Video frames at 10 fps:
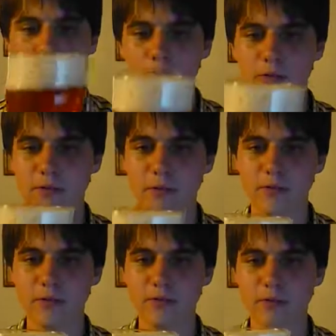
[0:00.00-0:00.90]
not very
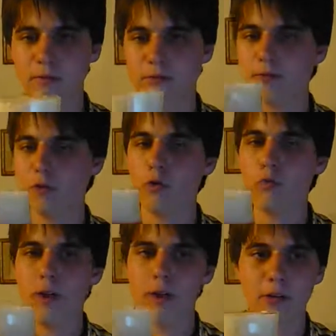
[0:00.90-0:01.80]

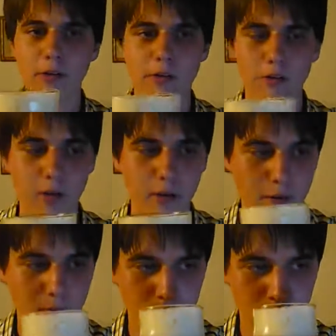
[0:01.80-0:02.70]
opaque or anything.
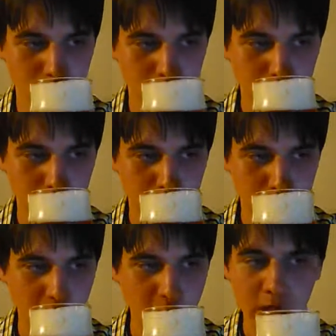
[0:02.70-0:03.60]

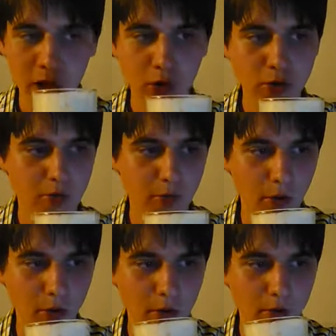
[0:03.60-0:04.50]
There are loads of
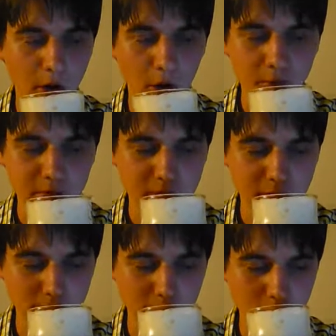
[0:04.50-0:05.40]
more hops
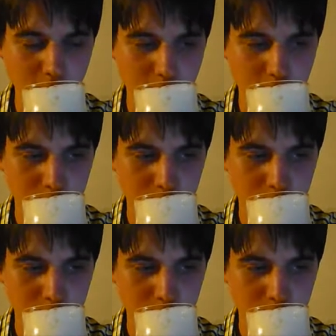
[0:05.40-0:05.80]
on the nose.